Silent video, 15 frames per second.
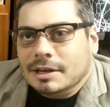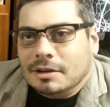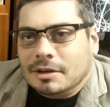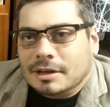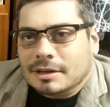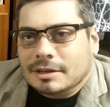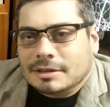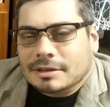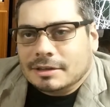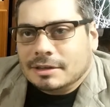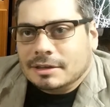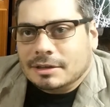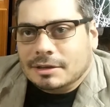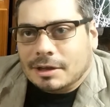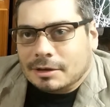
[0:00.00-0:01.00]
Not
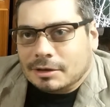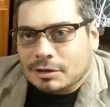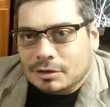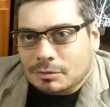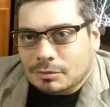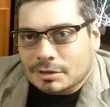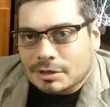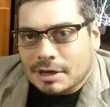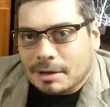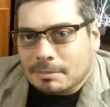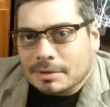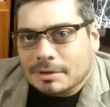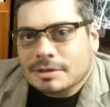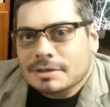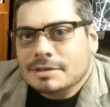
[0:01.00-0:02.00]
huge
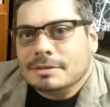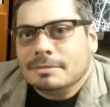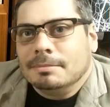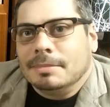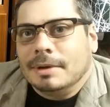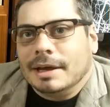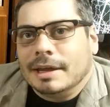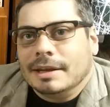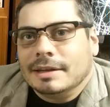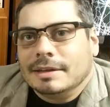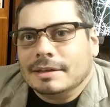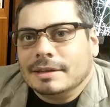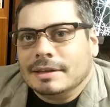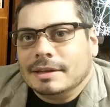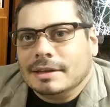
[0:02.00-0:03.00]
numbers, but
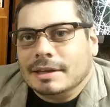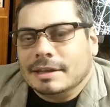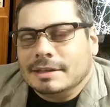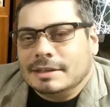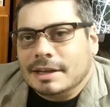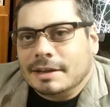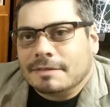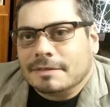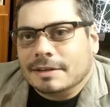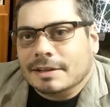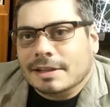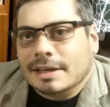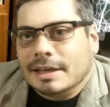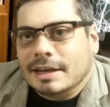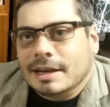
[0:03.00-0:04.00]
it's
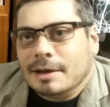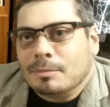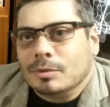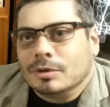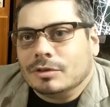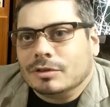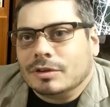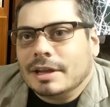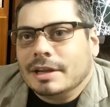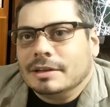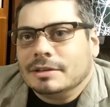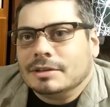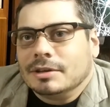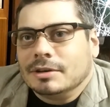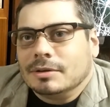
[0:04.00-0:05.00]
definitely an upward trend.
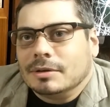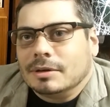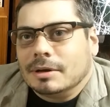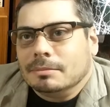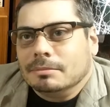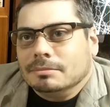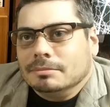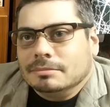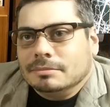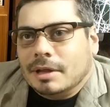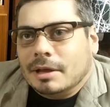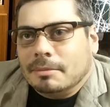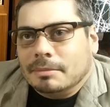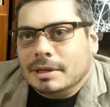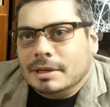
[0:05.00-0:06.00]
So
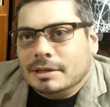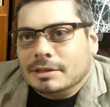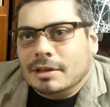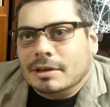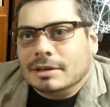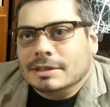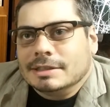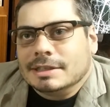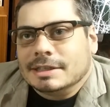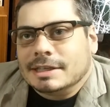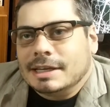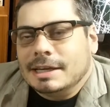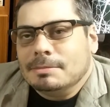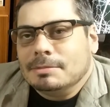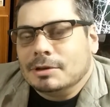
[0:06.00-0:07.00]
I mean, as long as it
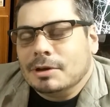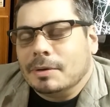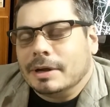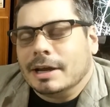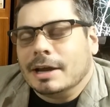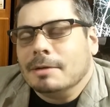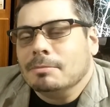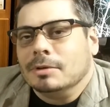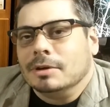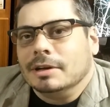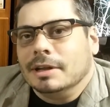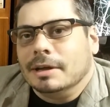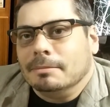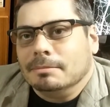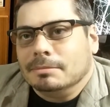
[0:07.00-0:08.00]
keeps going
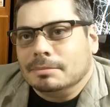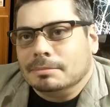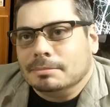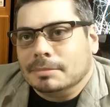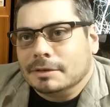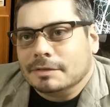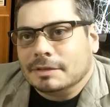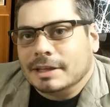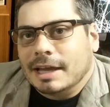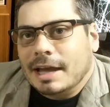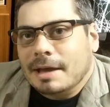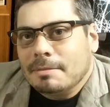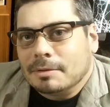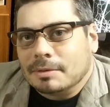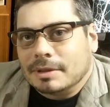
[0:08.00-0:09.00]
upward, I'm perfectly
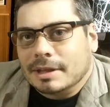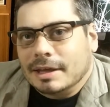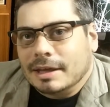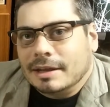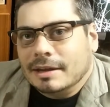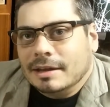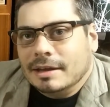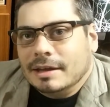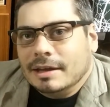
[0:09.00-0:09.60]
happy with that.